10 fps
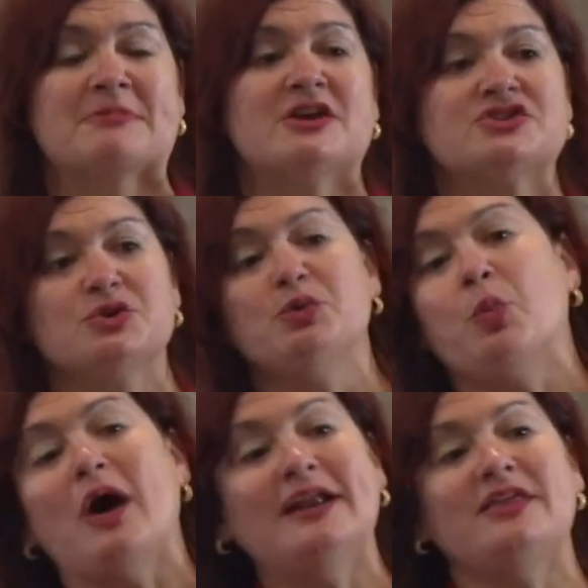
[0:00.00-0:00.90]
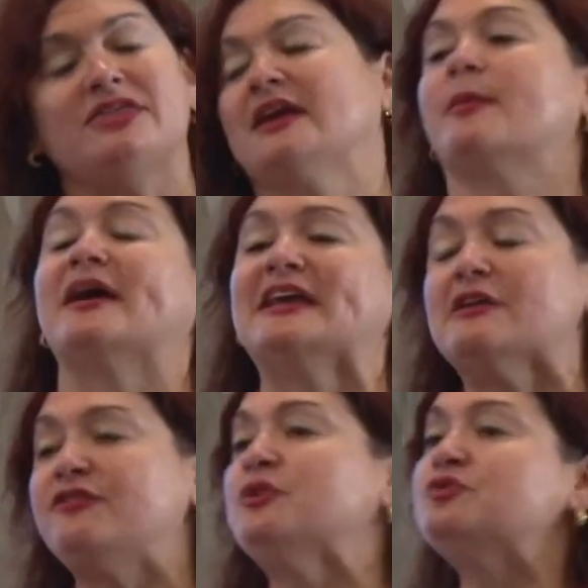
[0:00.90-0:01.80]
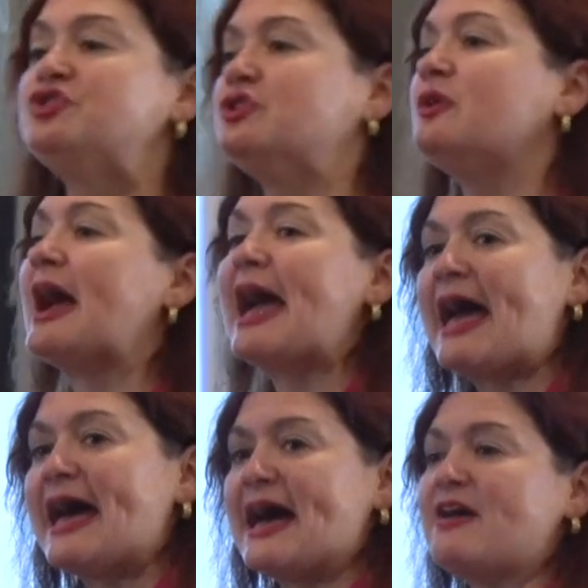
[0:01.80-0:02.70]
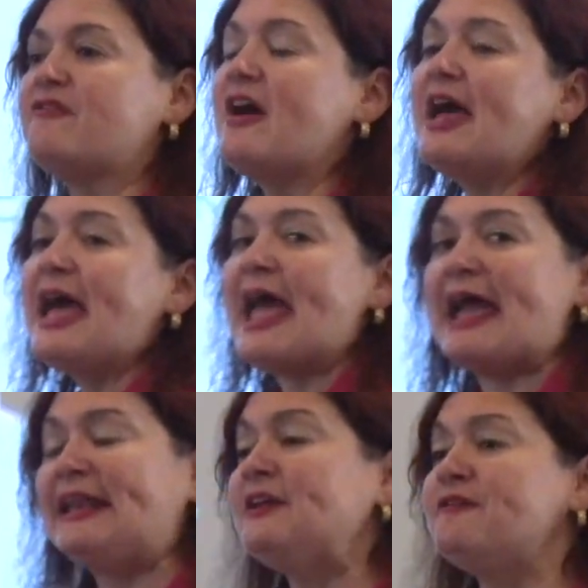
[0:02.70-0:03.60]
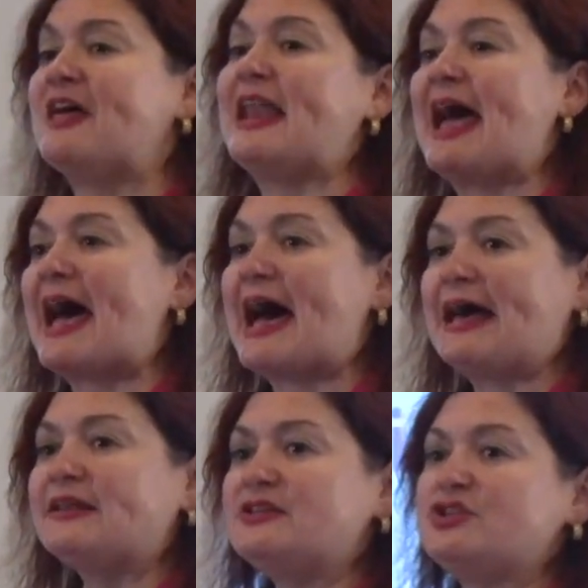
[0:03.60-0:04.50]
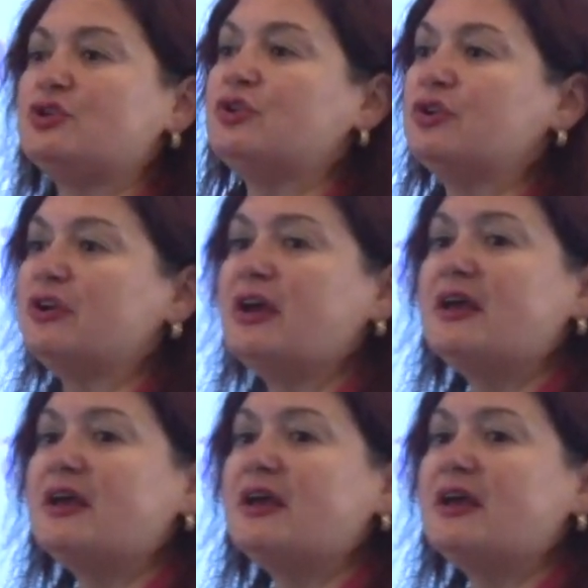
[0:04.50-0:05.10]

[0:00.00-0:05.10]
So you want to think about, if you do have any of that attitude